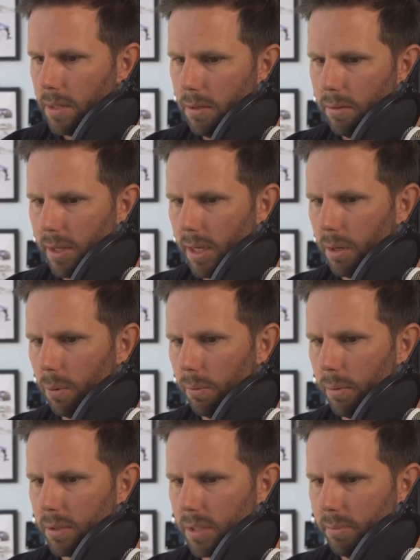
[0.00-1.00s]
Do you think it
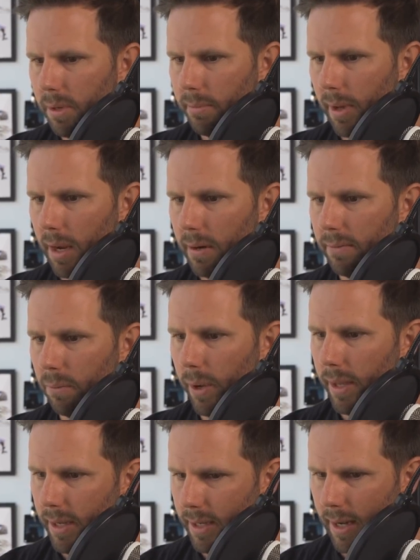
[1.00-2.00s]
will mostly be a matter of
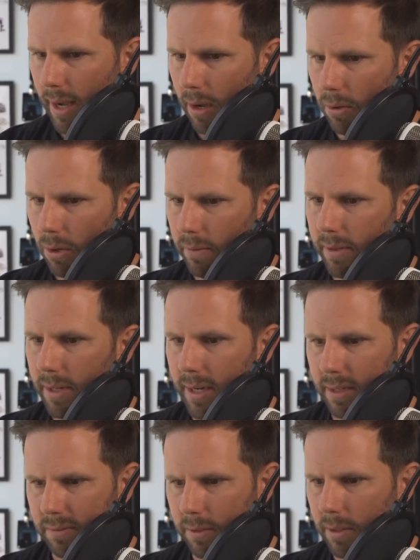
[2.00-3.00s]
waiting it out over the
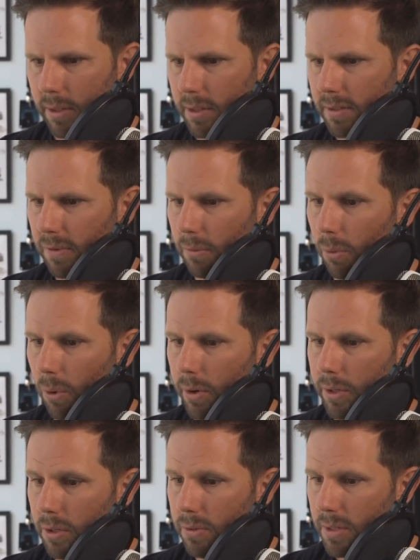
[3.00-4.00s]
next few years for
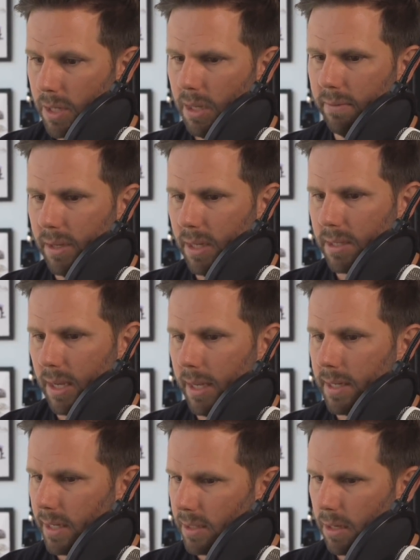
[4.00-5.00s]
more used E Vs
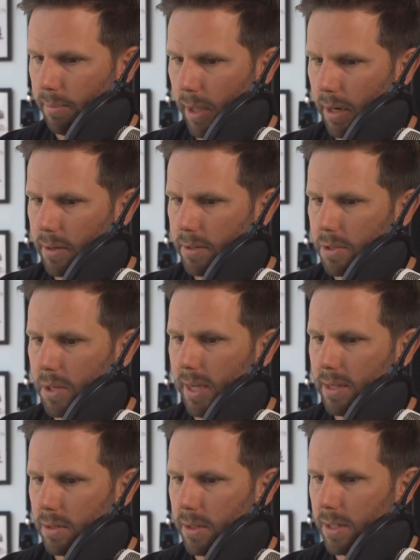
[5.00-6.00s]
and Tesla competitors to
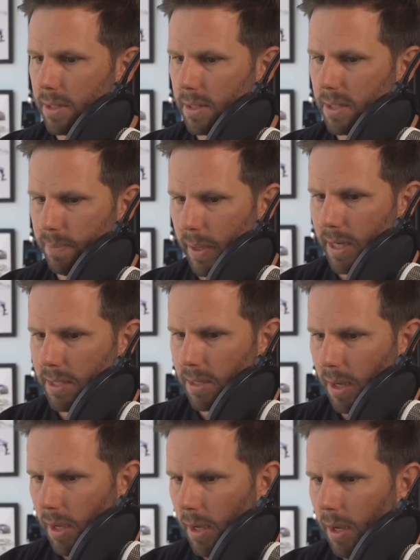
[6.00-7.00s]
enter into the
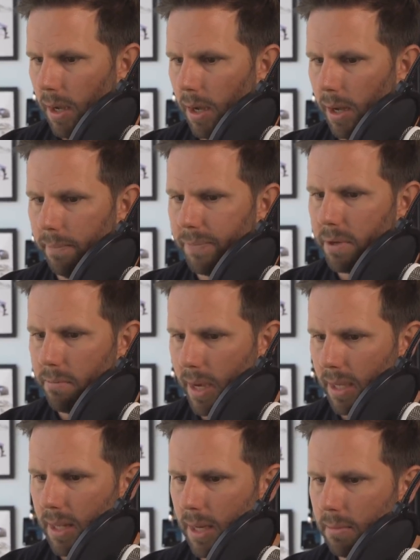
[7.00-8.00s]
space um, to
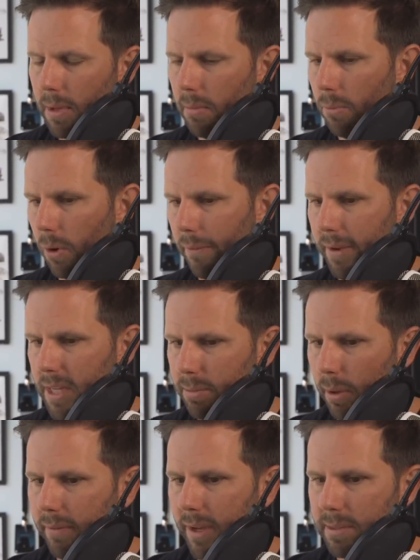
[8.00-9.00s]
make them a more
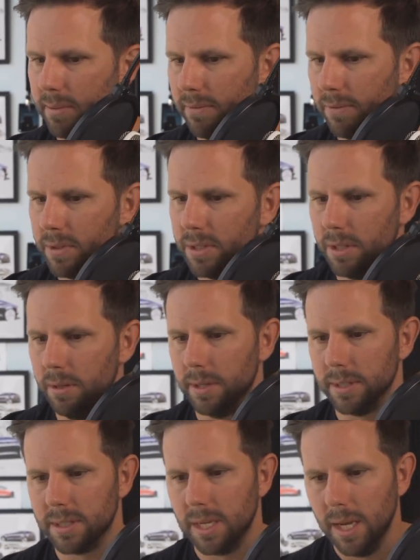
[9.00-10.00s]
feasible investment for
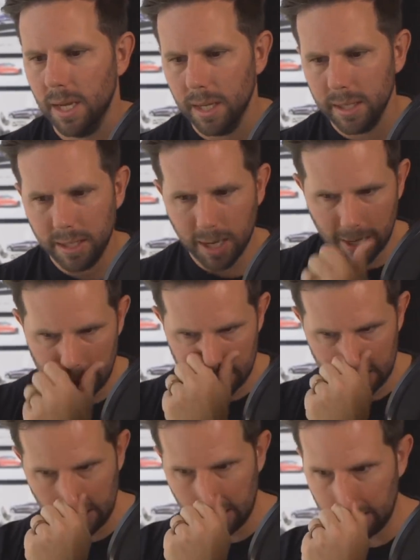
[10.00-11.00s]
students?
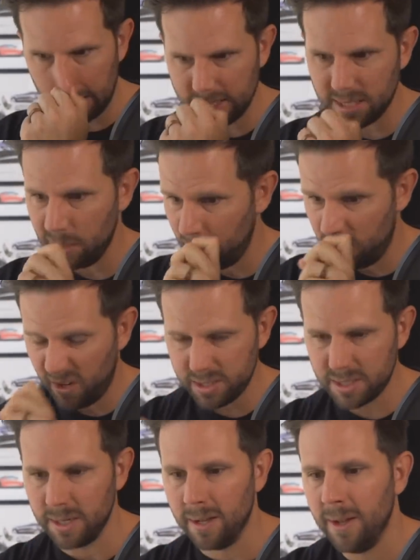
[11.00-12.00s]
Yeah, uh, it's a good
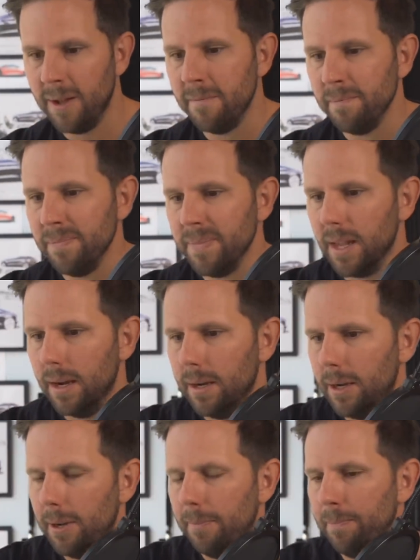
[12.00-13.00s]
question.
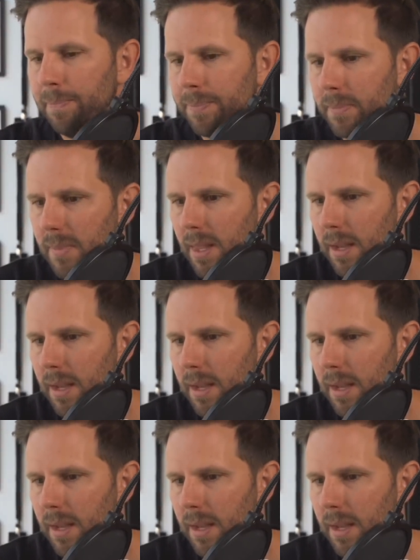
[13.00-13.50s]
Um...